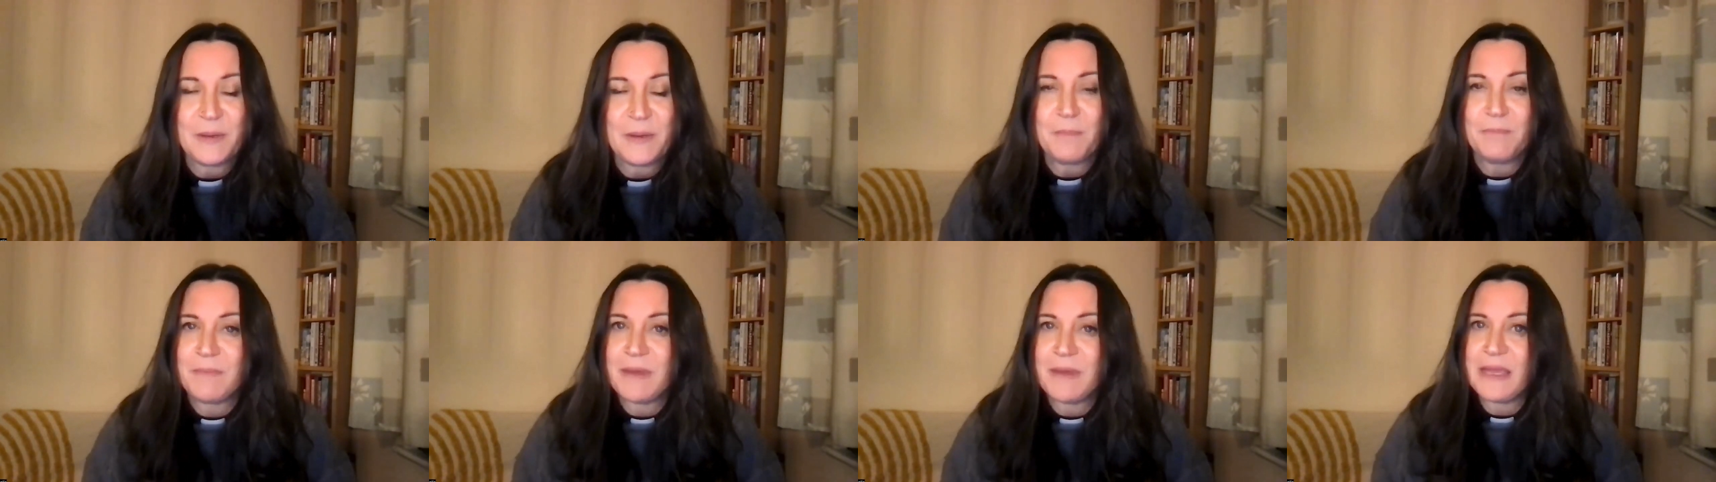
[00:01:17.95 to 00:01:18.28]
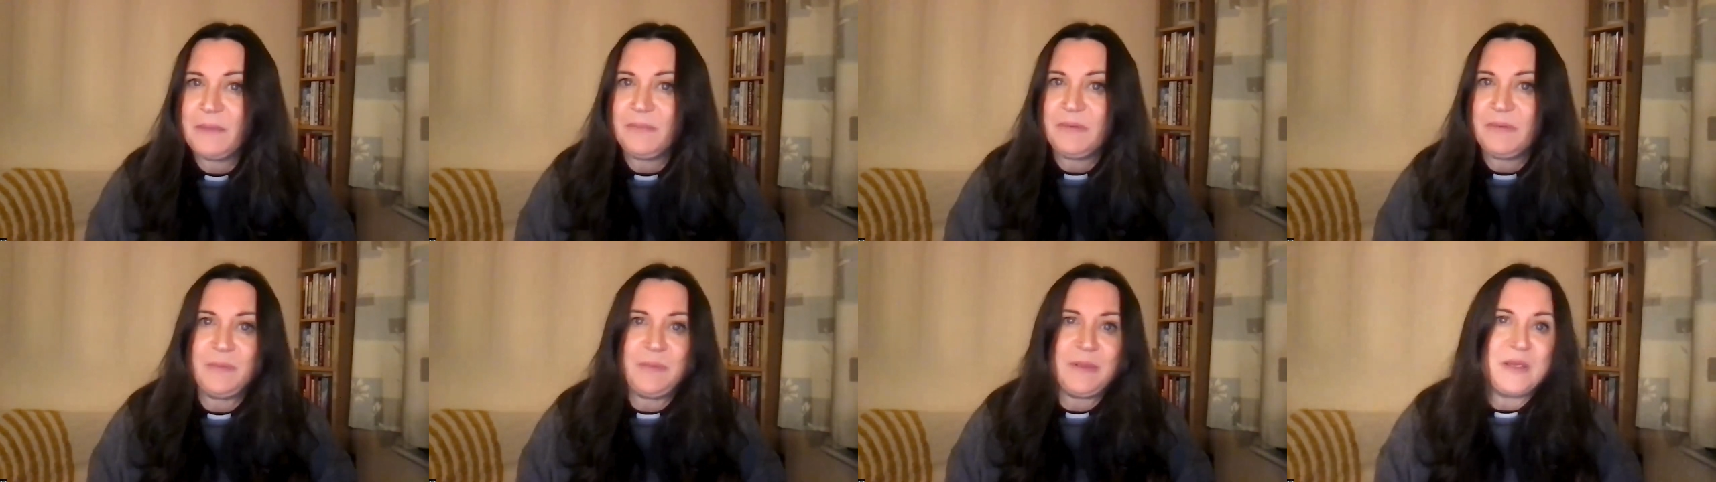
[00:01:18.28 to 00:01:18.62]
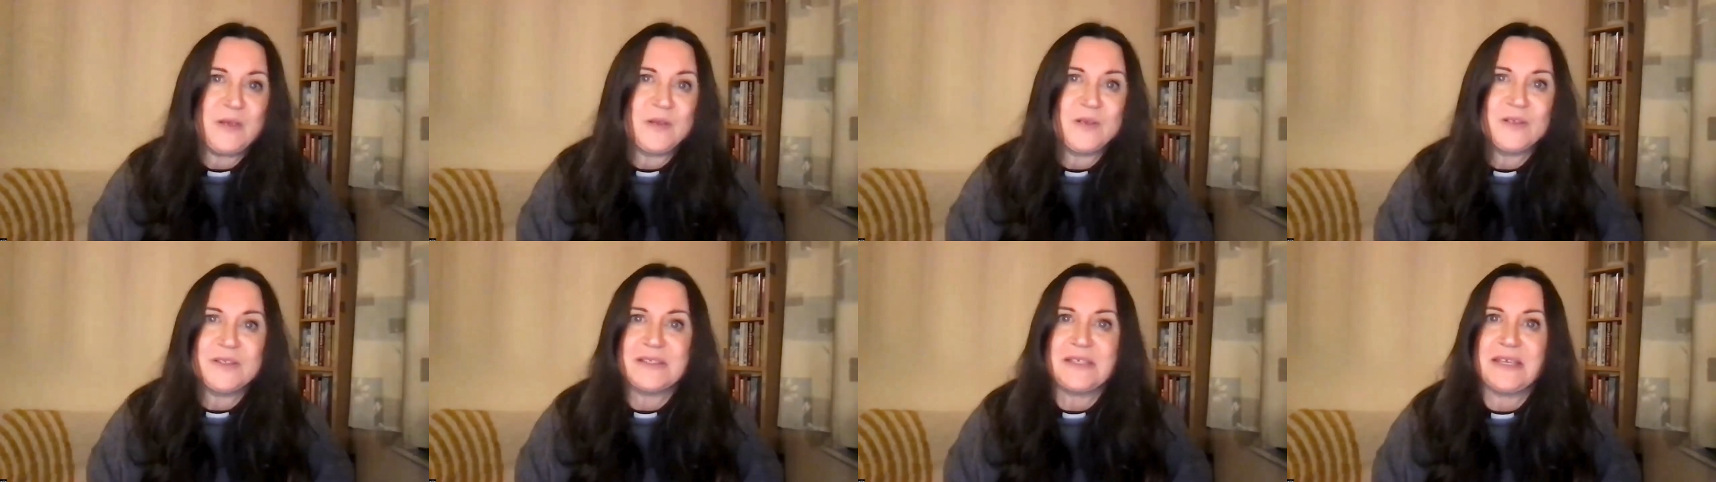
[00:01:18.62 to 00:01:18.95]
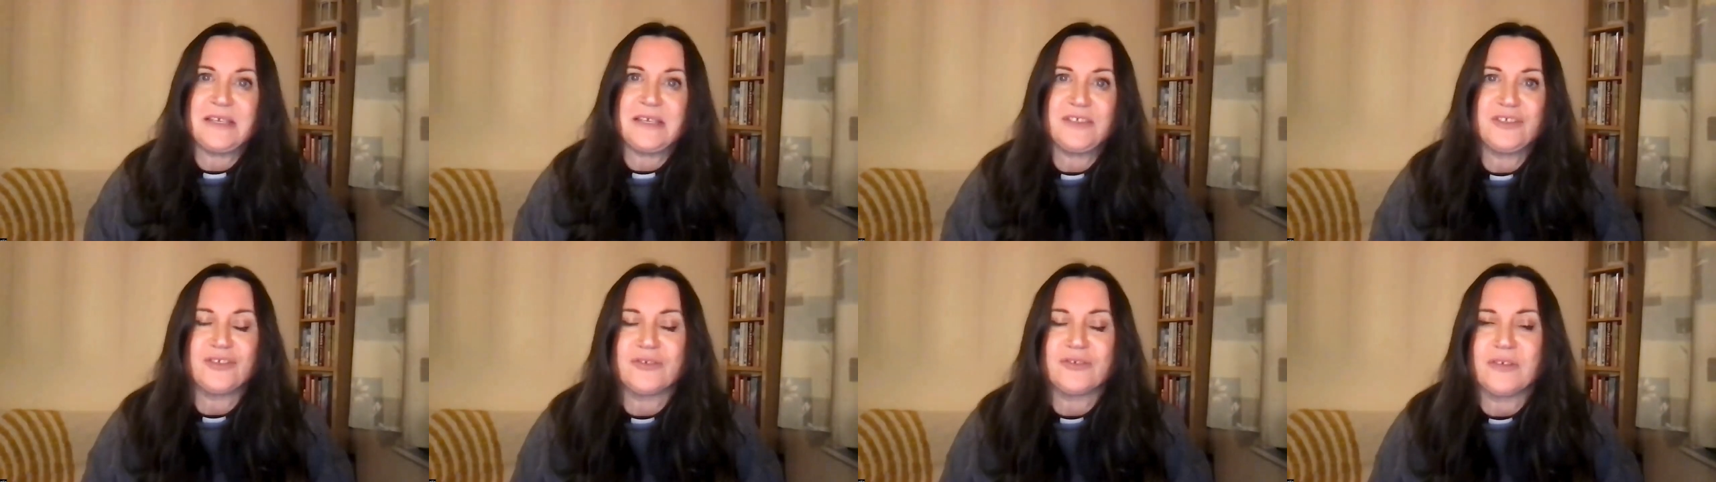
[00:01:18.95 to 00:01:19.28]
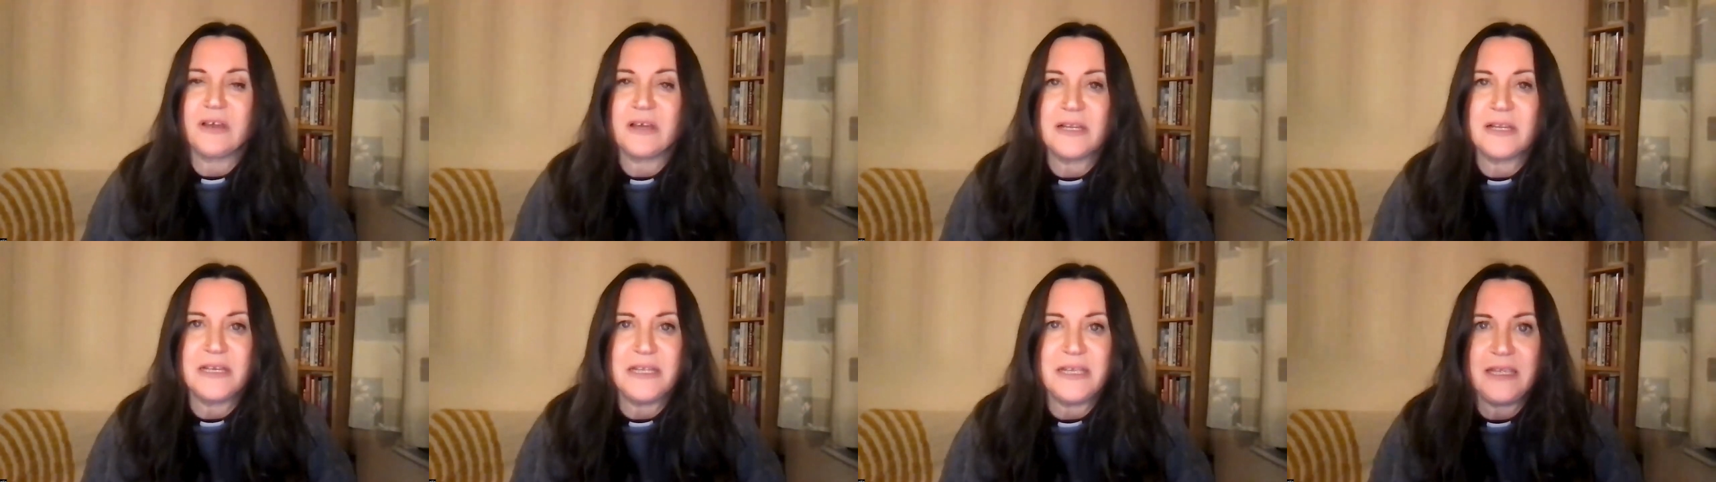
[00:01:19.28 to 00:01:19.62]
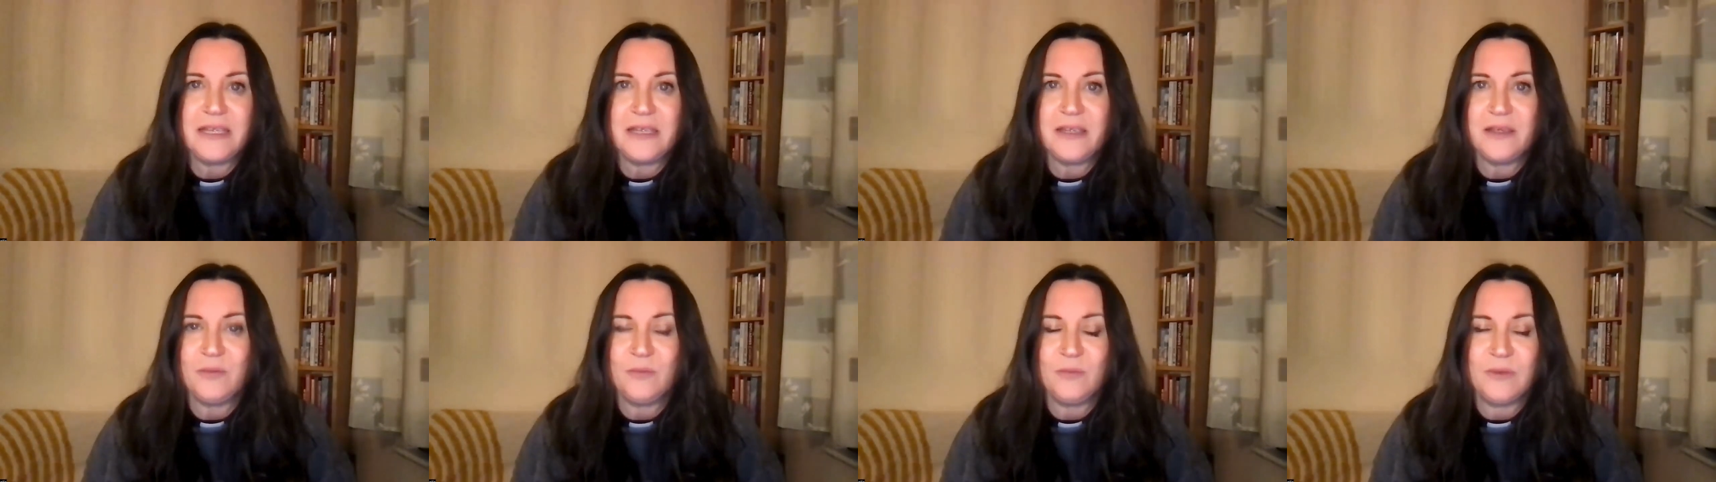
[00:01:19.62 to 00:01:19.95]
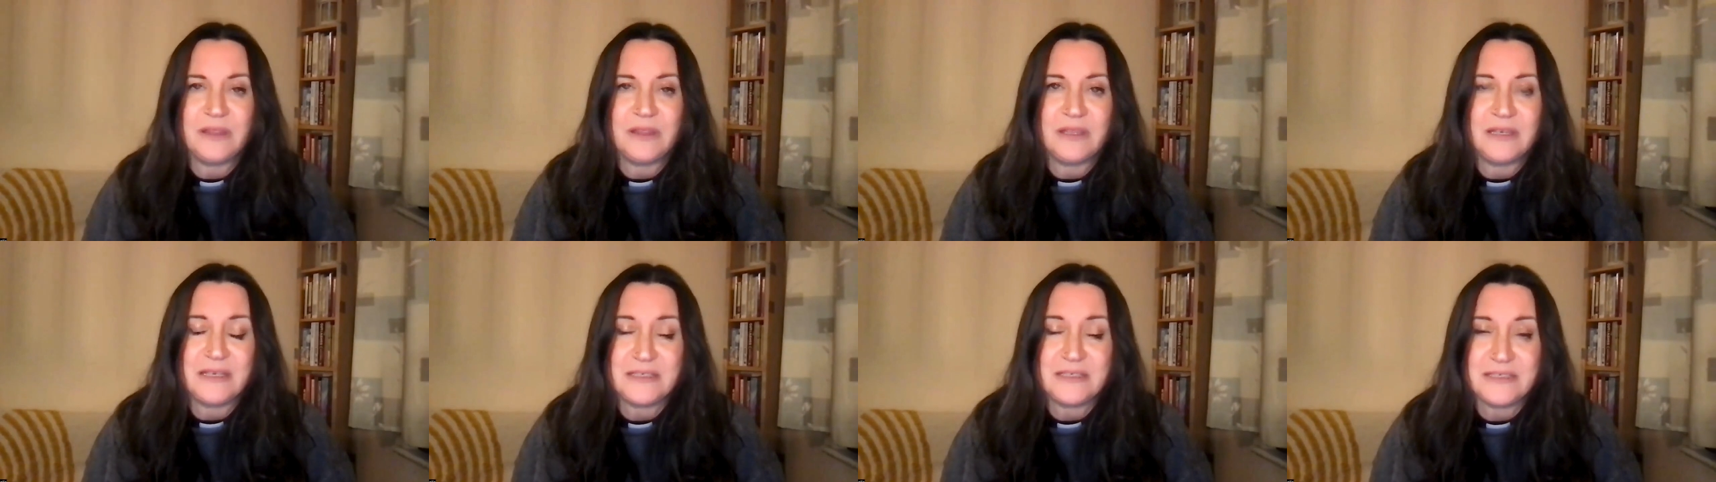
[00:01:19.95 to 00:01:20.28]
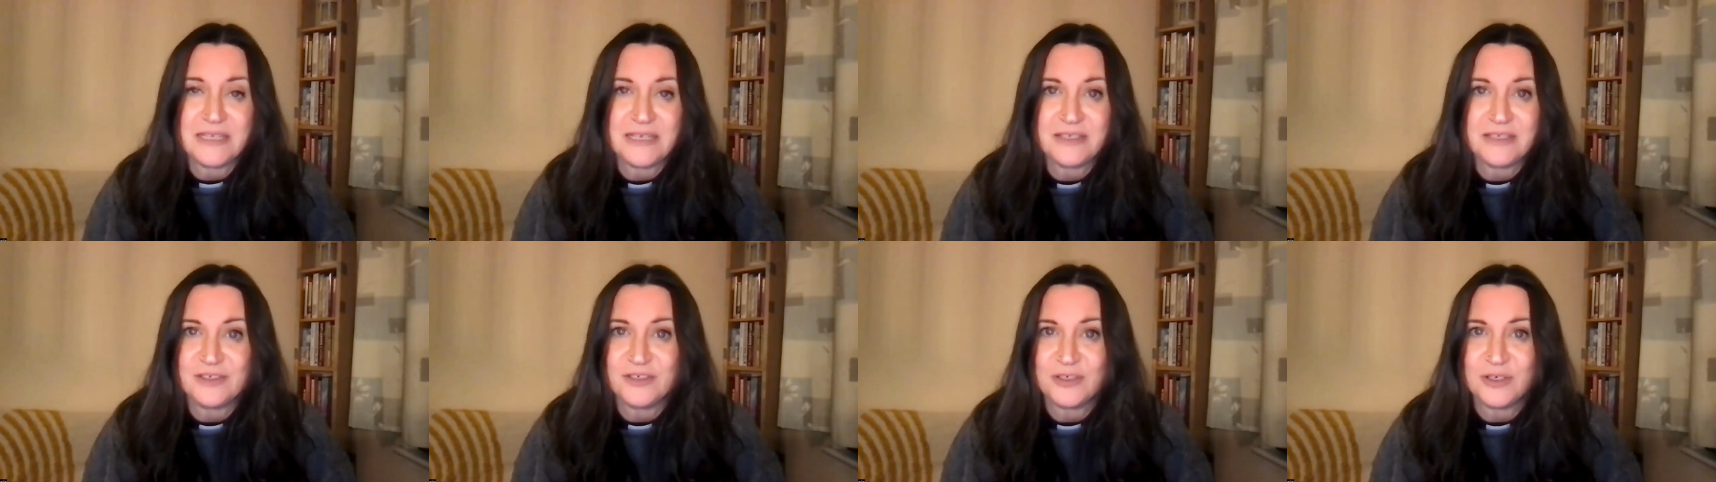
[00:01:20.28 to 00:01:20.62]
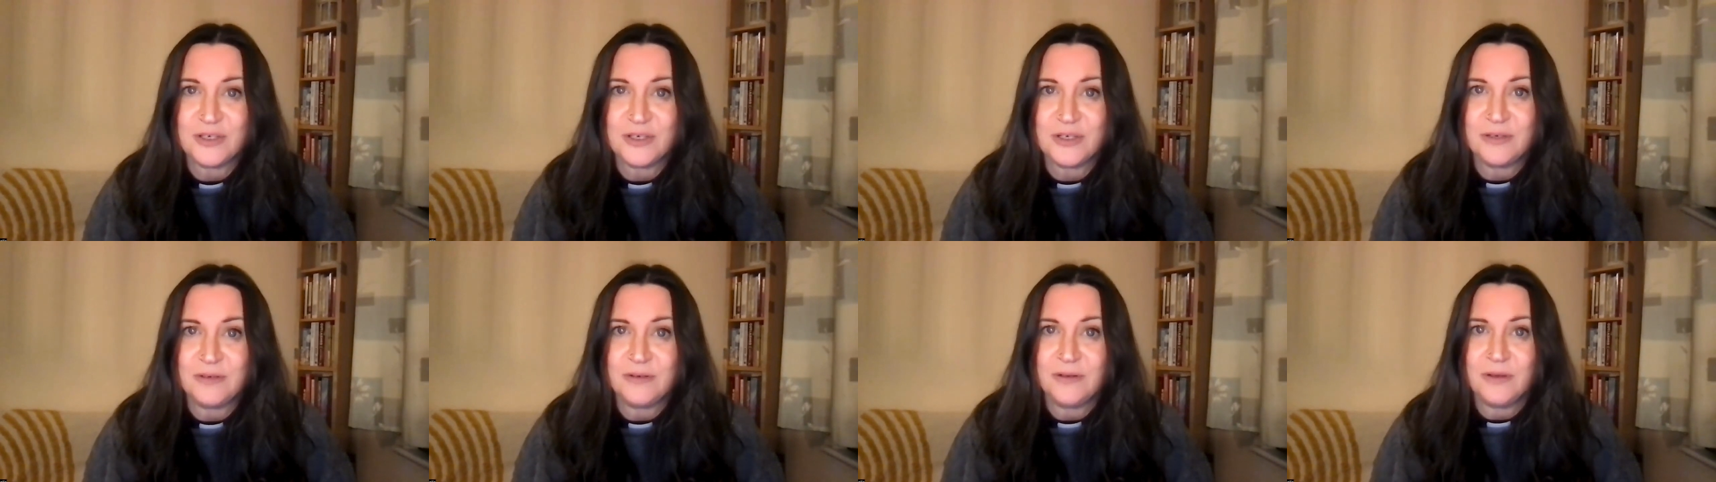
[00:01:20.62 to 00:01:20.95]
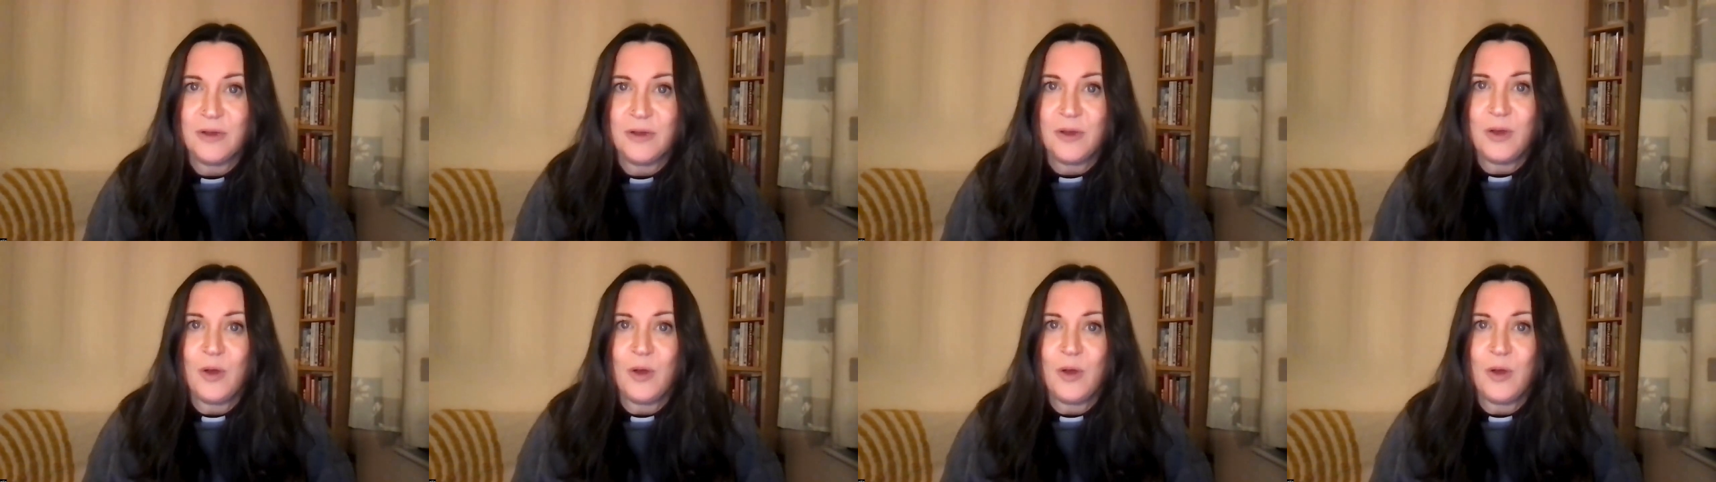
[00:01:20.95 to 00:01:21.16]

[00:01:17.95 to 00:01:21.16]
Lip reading: maybe because they're struggling with an addiction,